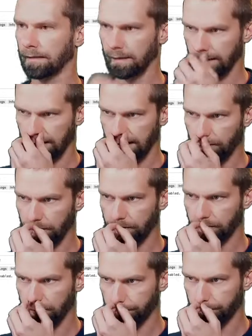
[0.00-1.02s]
And then we
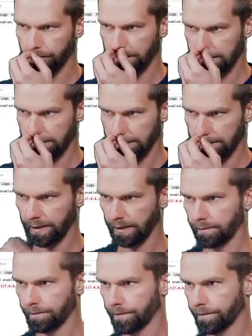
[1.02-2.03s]
could bring in
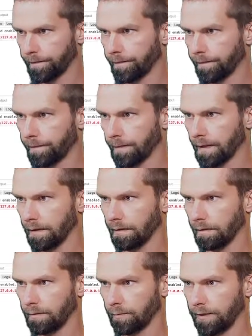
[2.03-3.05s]
something
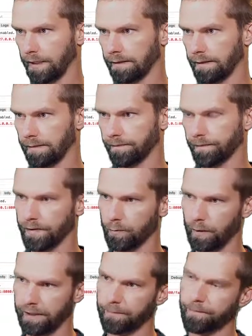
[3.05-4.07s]
super nice here.
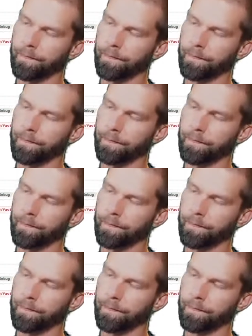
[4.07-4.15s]
Sweet.